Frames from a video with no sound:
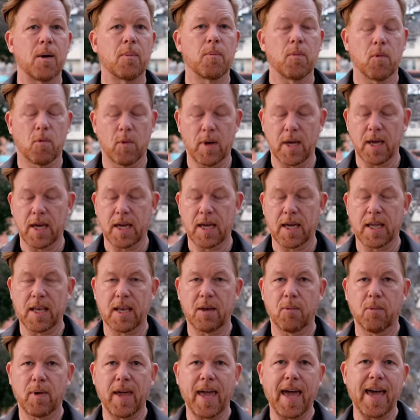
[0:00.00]
we
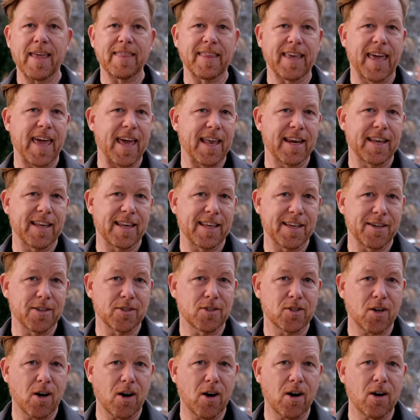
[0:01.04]
had the Canon
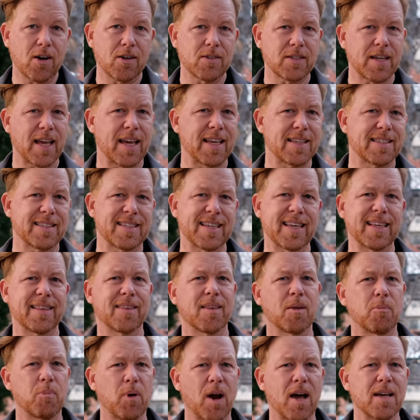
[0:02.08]
EOS Rs. I had seen
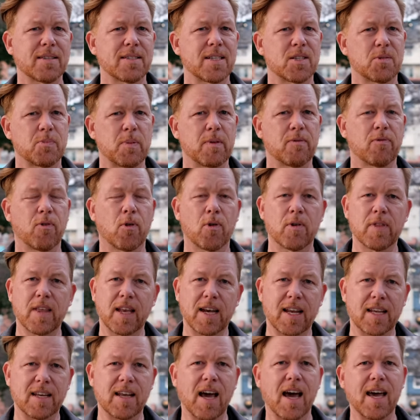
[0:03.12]
the process before
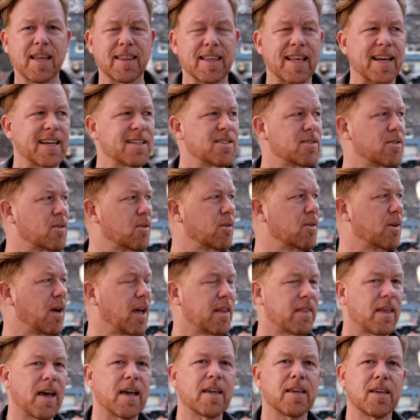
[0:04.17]
that Adon led us through, and I
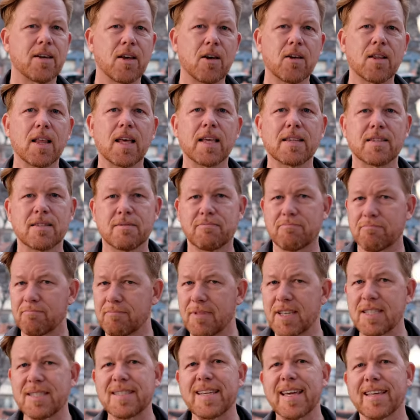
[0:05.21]
thought, you know,
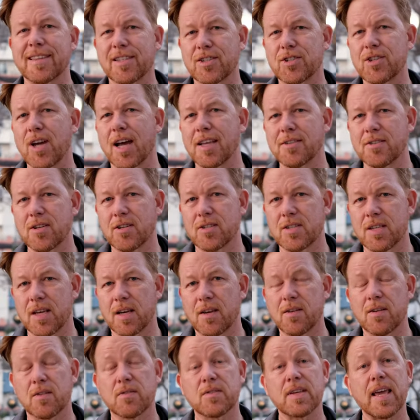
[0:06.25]
let's take the shots
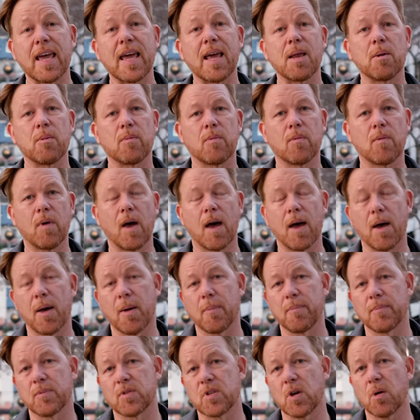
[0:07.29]
ourselves. And
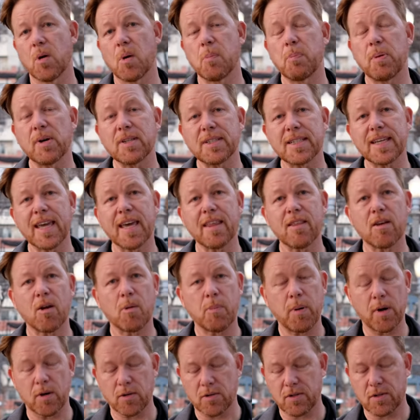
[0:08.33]
so we put together a
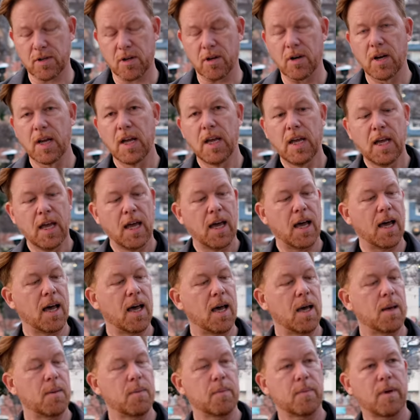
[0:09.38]
poster.
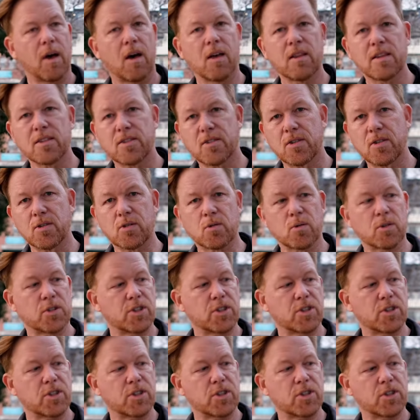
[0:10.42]
All the students were